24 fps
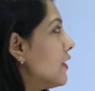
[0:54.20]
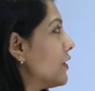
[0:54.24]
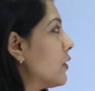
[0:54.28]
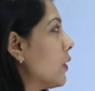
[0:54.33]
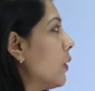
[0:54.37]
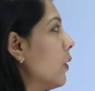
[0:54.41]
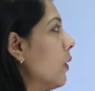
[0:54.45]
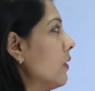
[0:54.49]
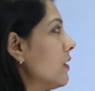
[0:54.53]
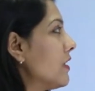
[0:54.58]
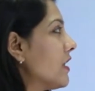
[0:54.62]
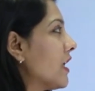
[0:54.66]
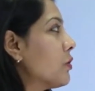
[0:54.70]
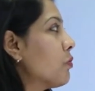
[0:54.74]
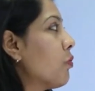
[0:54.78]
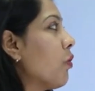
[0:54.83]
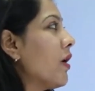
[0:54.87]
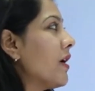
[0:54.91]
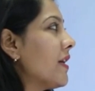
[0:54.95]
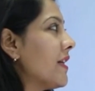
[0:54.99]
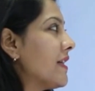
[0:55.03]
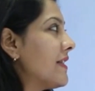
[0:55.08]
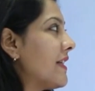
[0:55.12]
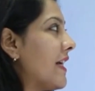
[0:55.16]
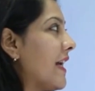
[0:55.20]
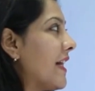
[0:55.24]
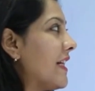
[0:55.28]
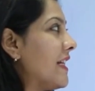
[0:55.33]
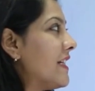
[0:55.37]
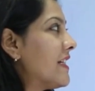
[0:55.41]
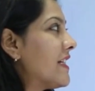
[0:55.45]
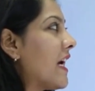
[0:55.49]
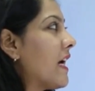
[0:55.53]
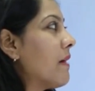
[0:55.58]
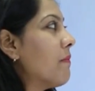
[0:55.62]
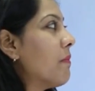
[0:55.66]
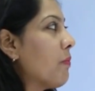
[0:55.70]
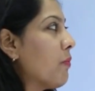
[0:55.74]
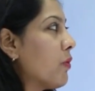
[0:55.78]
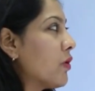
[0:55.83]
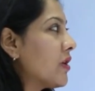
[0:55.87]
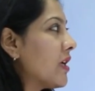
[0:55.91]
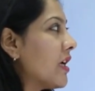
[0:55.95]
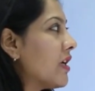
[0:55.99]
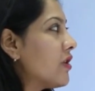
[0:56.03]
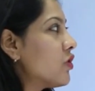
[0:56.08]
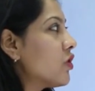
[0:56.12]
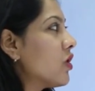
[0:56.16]
So touch point is any time a
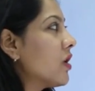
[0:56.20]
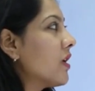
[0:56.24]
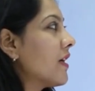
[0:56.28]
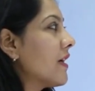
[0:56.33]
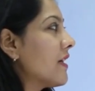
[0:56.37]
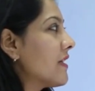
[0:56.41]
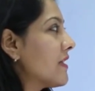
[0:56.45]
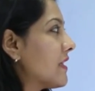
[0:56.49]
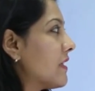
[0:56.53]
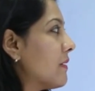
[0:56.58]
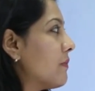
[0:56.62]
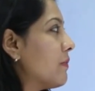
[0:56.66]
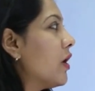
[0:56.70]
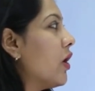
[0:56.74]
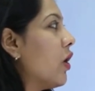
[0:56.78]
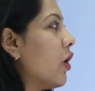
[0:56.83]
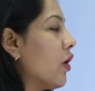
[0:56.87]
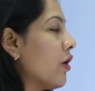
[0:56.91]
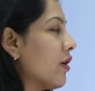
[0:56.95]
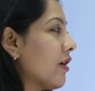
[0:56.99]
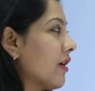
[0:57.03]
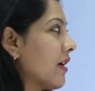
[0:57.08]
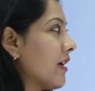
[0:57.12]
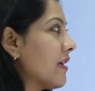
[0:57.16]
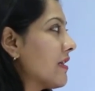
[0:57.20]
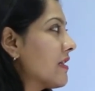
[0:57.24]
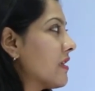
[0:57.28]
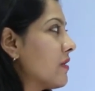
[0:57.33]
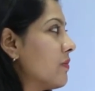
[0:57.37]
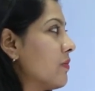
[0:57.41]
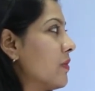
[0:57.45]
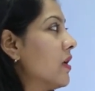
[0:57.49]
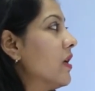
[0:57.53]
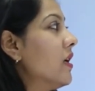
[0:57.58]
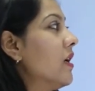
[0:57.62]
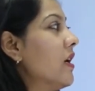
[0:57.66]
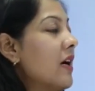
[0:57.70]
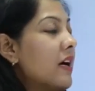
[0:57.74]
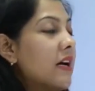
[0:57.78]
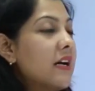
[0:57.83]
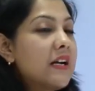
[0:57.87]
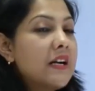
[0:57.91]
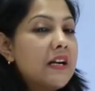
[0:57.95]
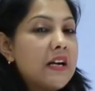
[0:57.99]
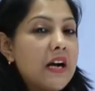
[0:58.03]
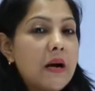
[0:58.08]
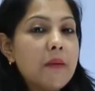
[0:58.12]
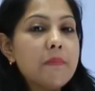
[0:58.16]
potential customer or a customer
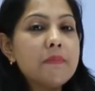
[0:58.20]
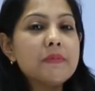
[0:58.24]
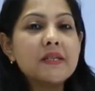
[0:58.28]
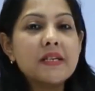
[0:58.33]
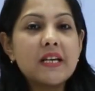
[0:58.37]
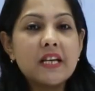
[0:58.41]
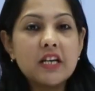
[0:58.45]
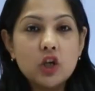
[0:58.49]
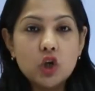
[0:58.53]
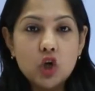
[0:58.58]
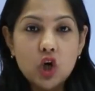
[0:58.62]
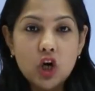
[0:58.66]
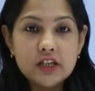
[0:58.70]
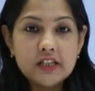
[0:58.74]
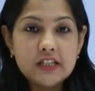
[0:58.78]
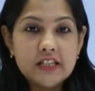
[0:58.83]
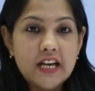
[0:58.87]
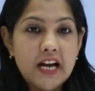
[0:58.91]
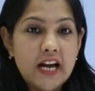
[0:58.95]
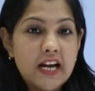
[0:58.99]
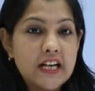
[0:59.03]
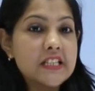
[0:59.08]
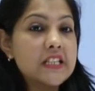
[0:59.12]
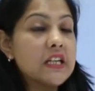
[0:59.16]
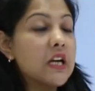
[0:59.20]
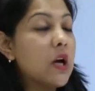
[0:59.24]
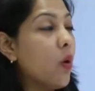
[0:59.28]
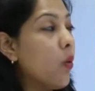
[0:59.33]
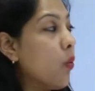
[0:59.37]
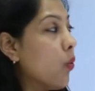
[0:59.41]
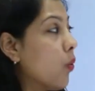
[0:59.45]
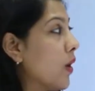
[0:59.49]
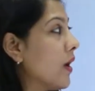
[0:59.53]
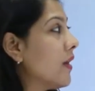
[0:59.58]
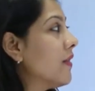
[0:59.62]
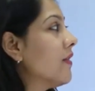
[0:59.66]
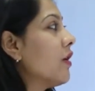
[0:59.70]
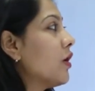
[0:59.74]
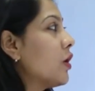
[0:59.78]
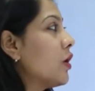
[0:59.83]
comes in contact with